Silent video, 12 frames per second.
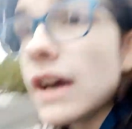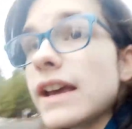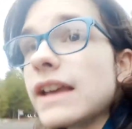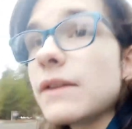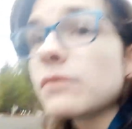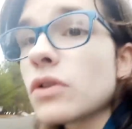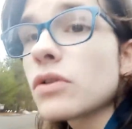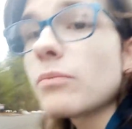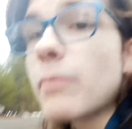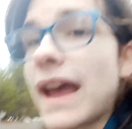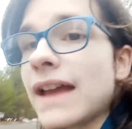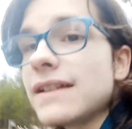even though the
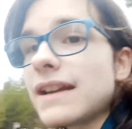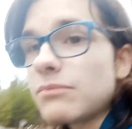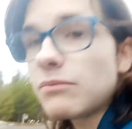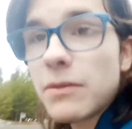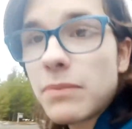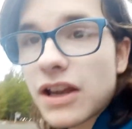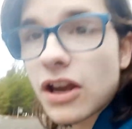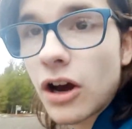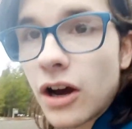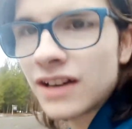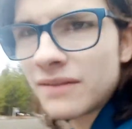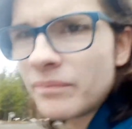mandate may be
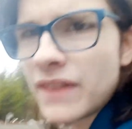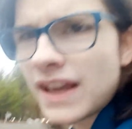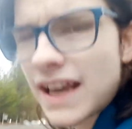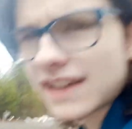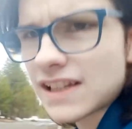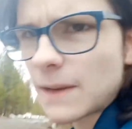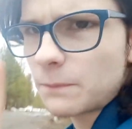gone, except